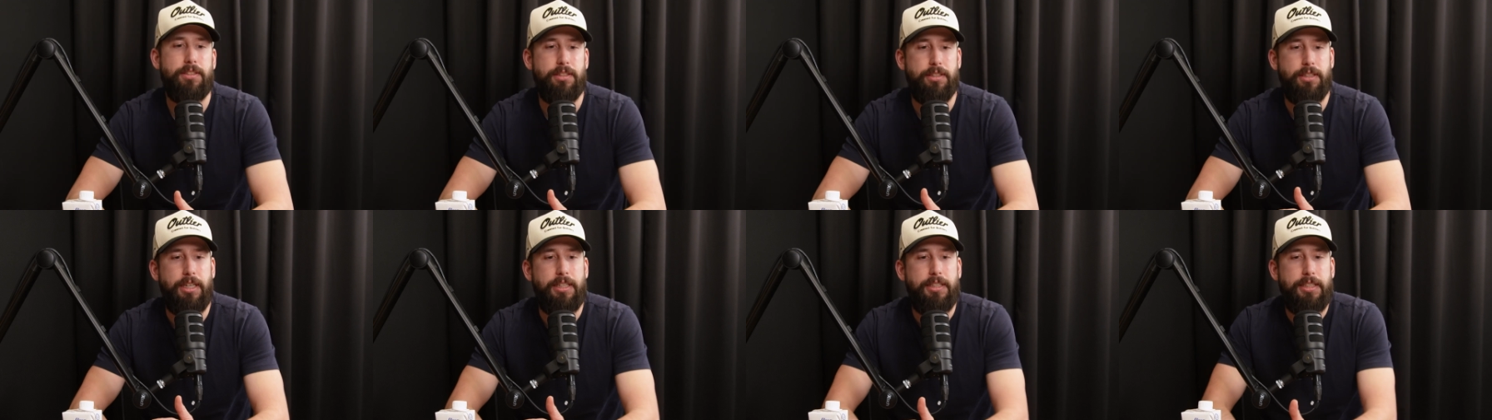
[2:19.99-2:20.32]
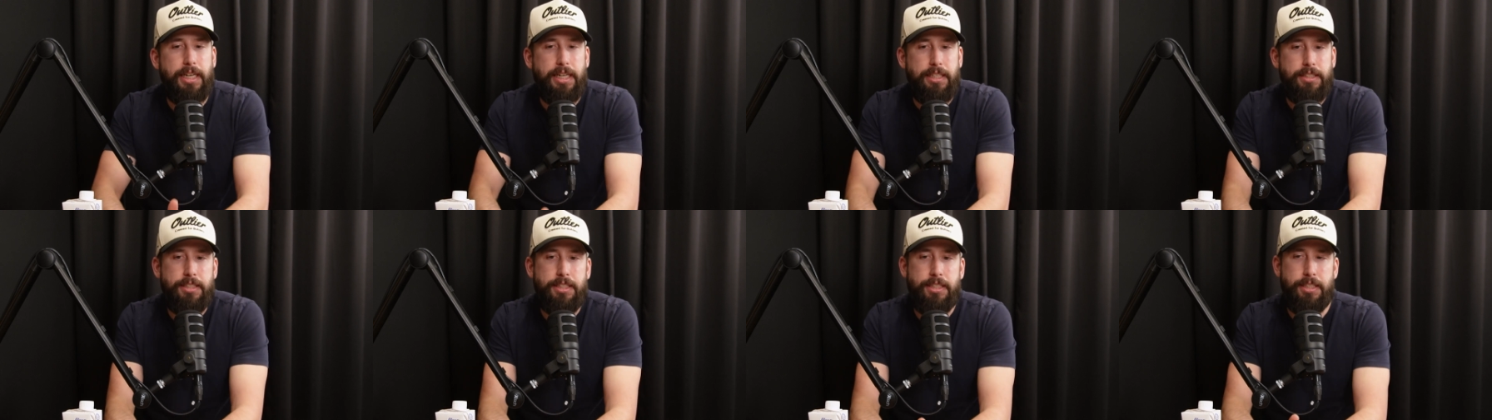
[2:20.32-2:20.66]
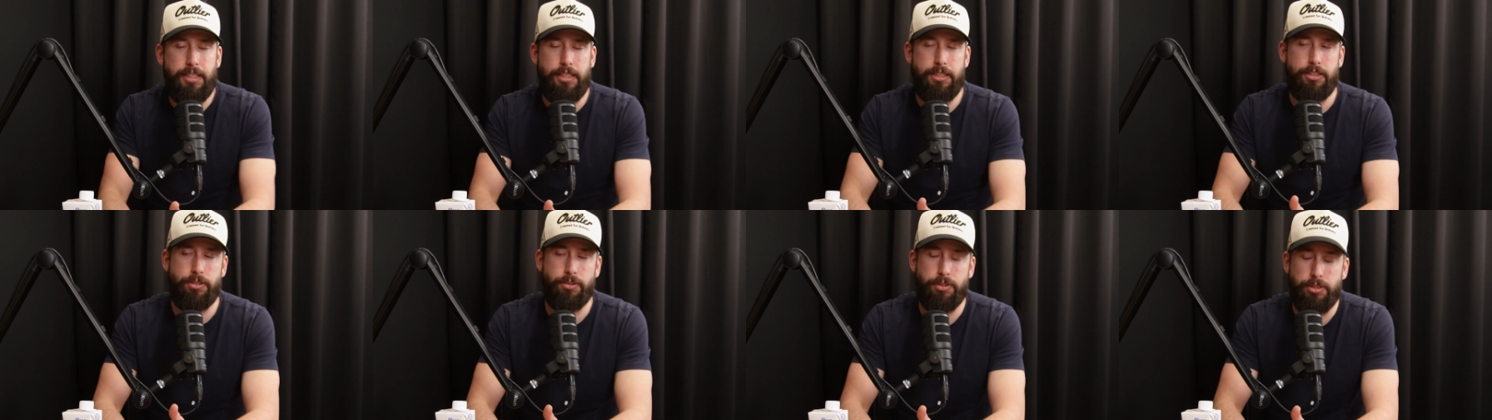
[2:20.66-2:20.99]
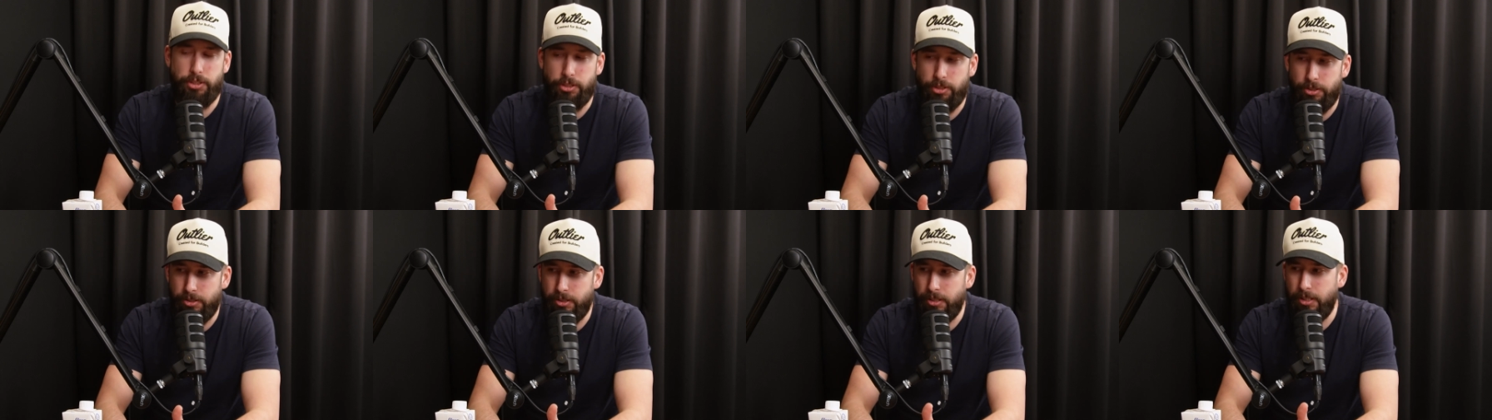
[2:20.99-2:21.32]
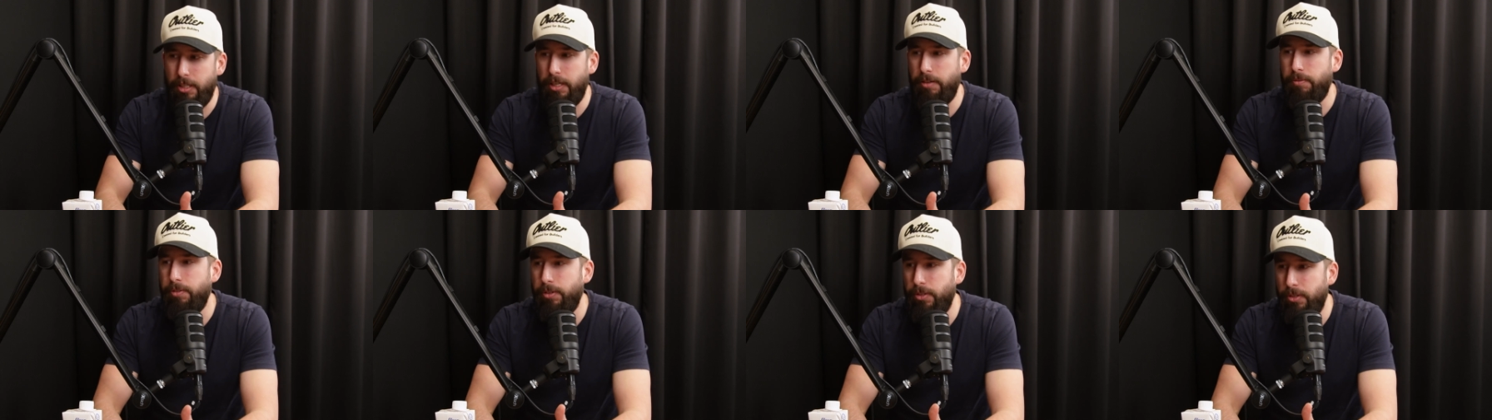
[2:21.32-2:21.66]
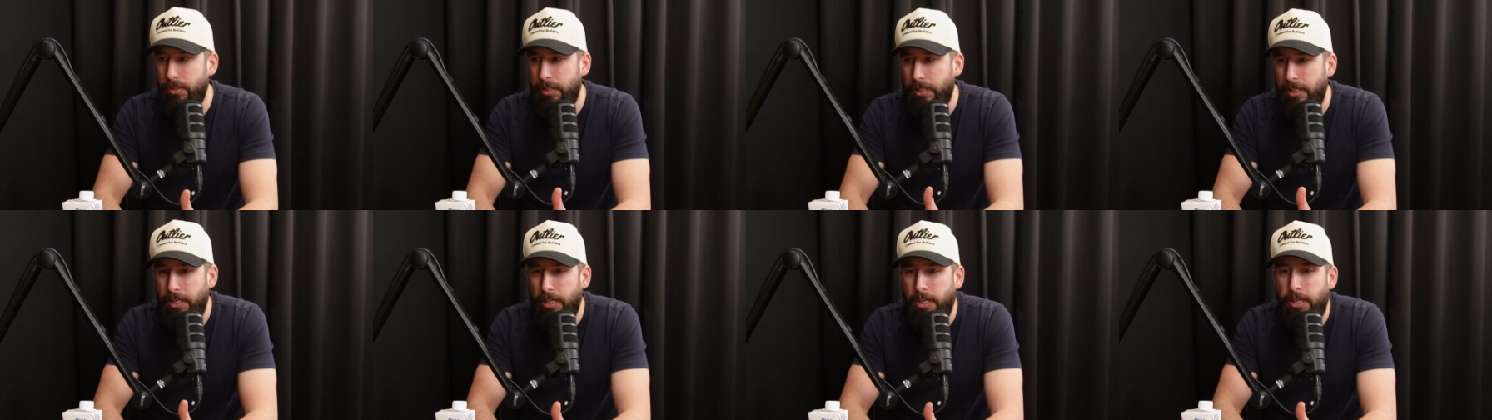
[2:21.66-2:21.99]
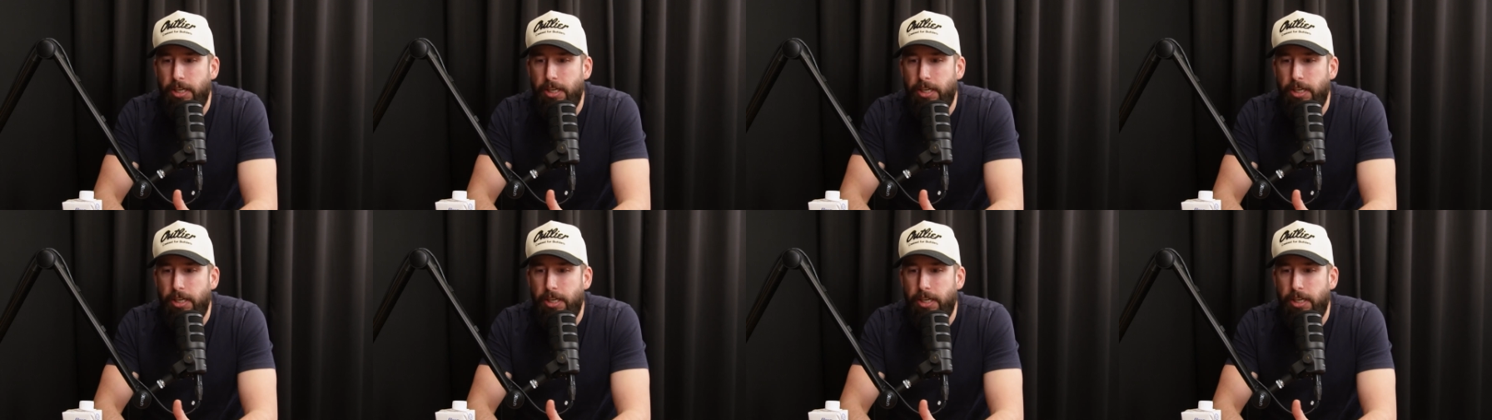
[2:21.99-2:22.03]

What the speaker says: intensity to a certain level,